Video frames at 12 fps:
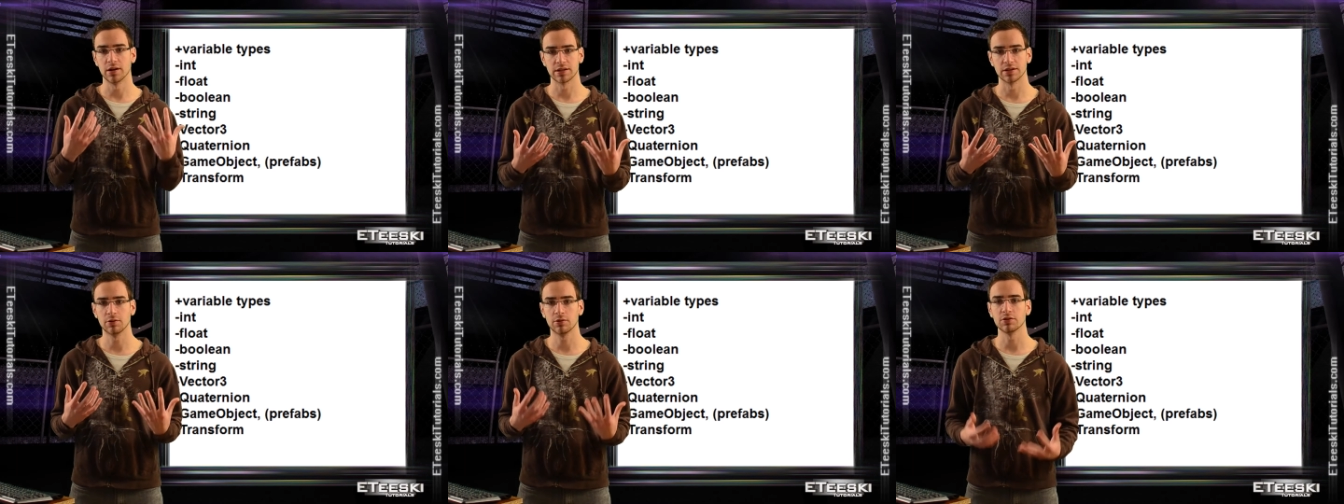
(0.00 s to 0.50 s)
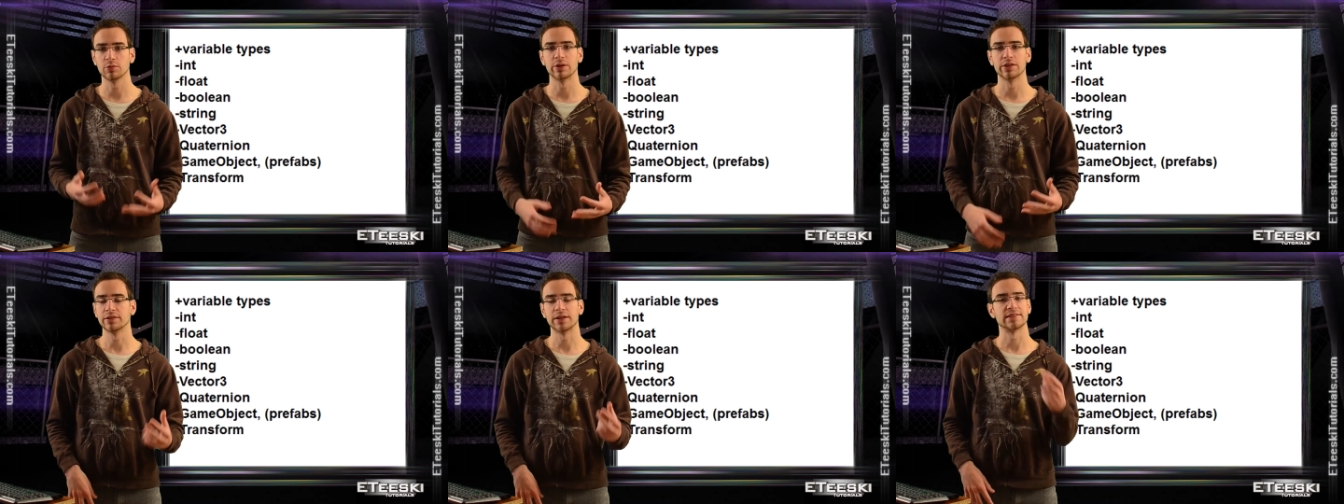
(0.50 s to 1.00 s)
can hold,
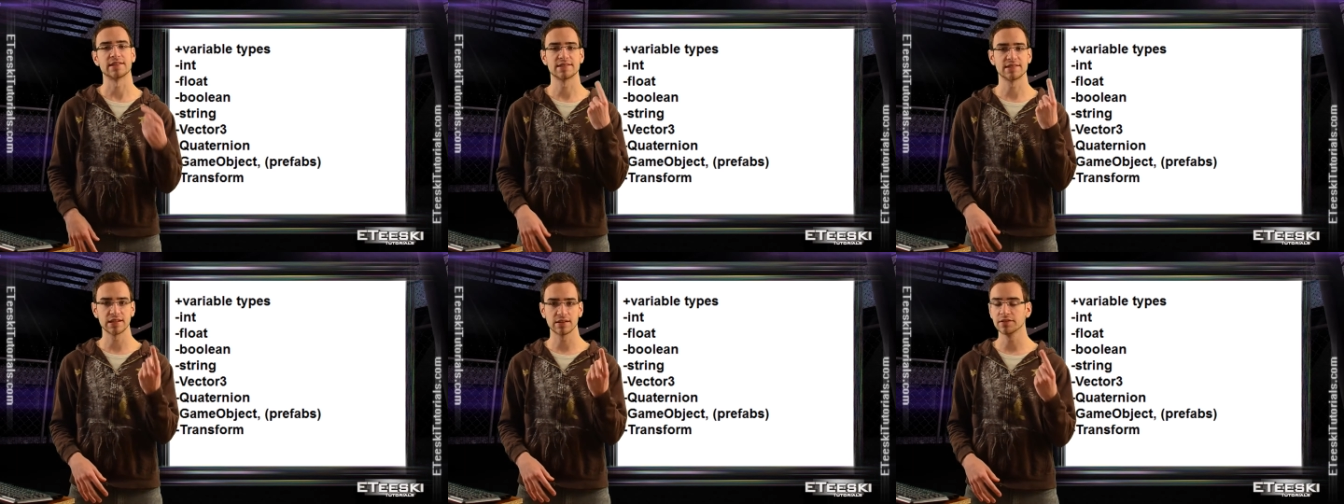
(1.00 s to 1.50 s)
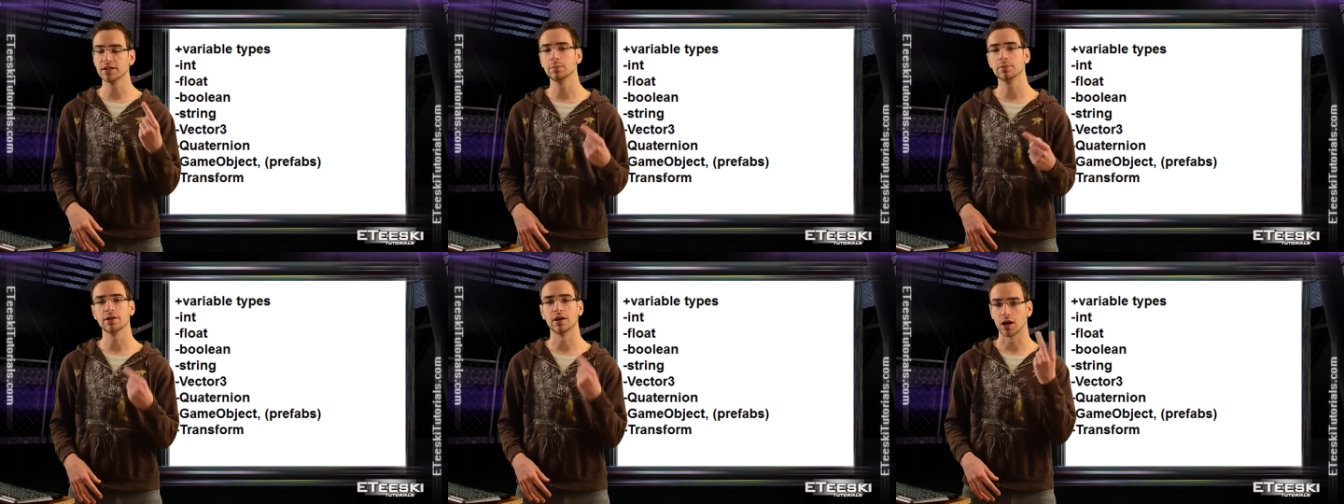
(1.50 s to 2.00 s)
whether that's a single
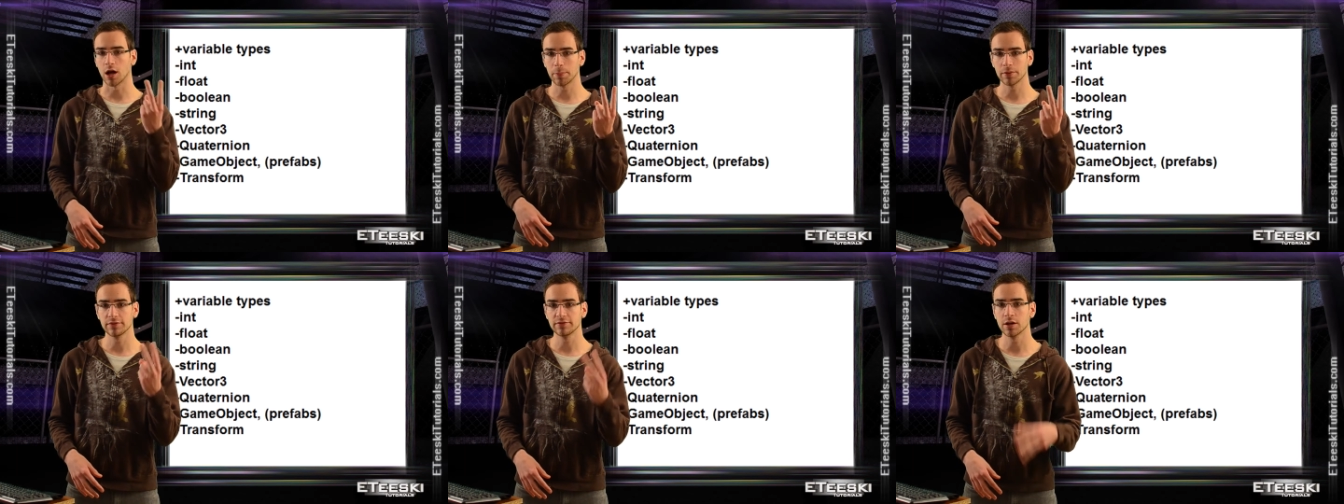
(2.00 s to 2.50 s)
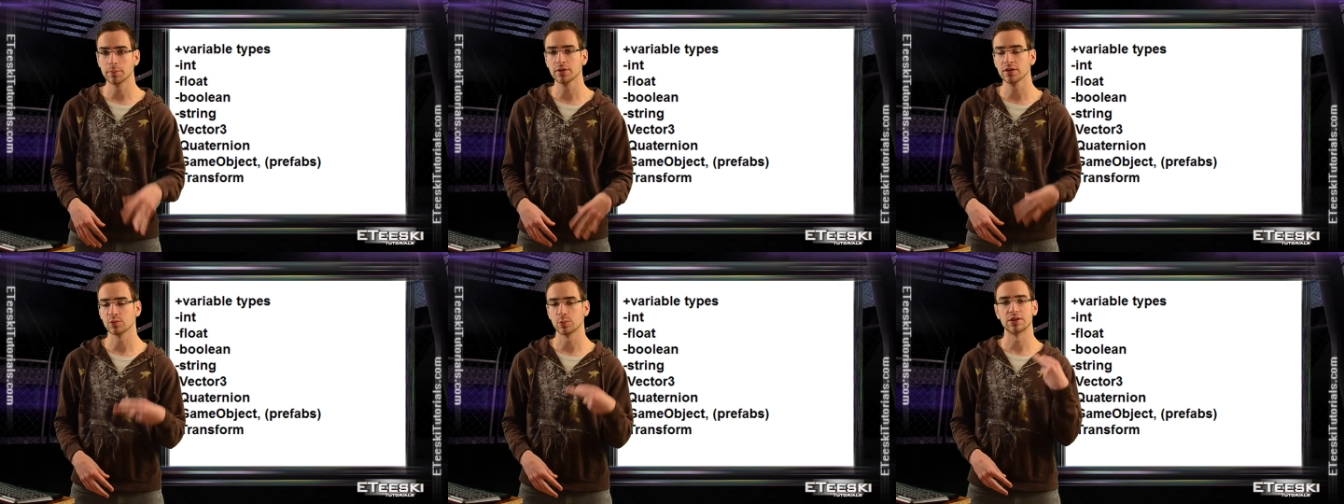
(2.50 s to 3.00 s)
number, a couple of
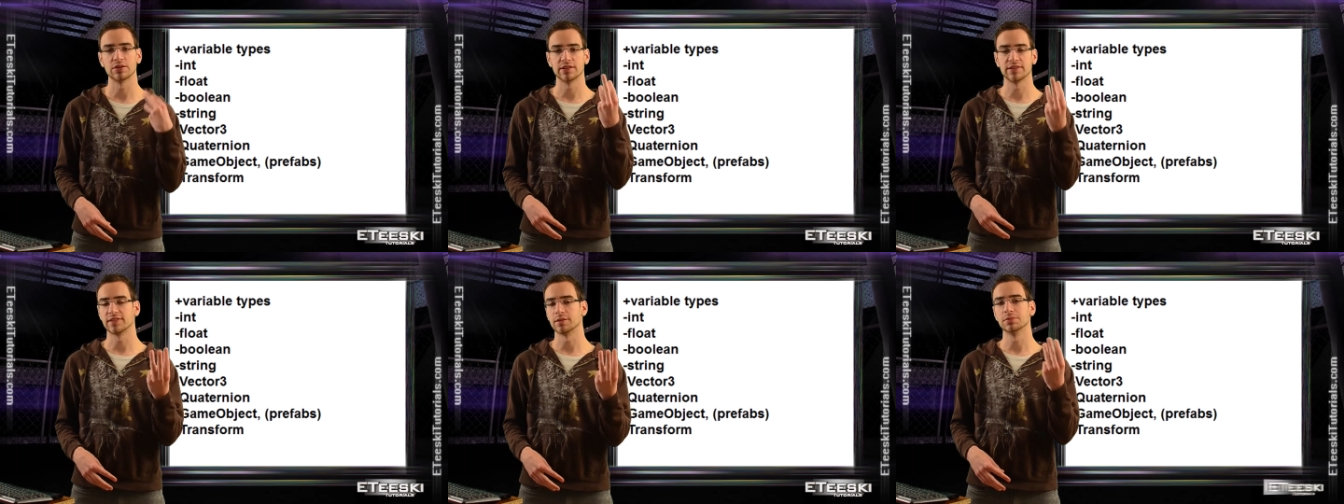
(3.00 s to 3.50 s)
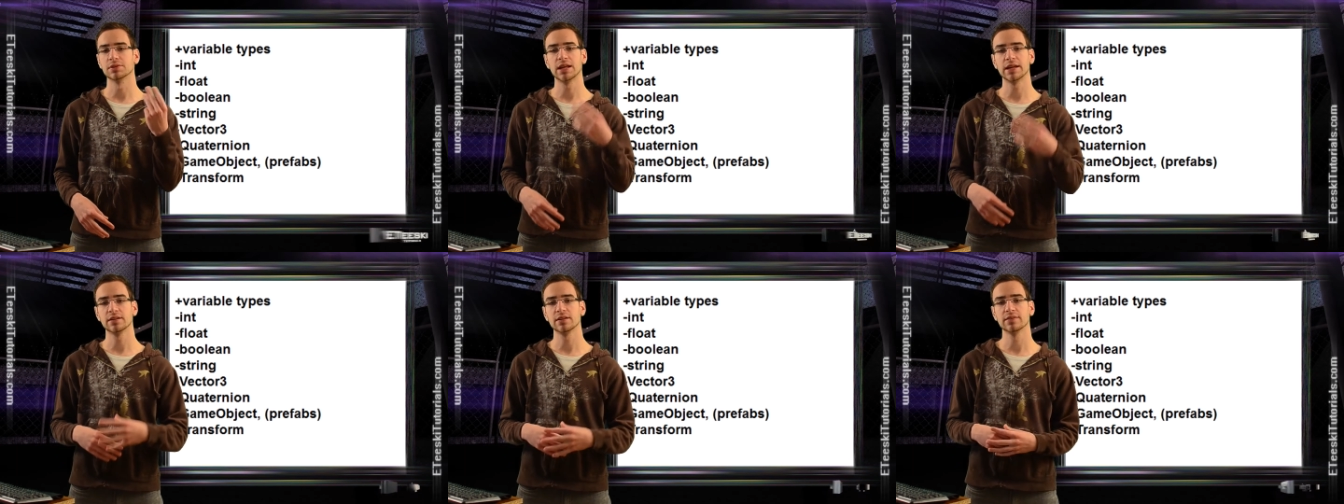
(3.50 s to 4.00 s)
numbers, whether it's some
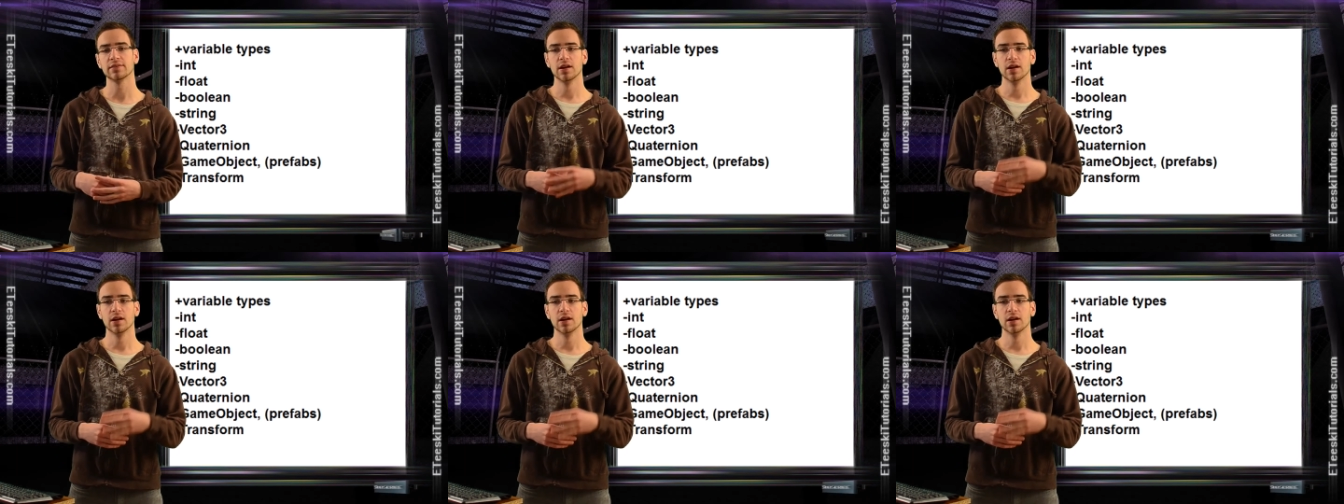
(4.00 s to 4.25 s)
letters,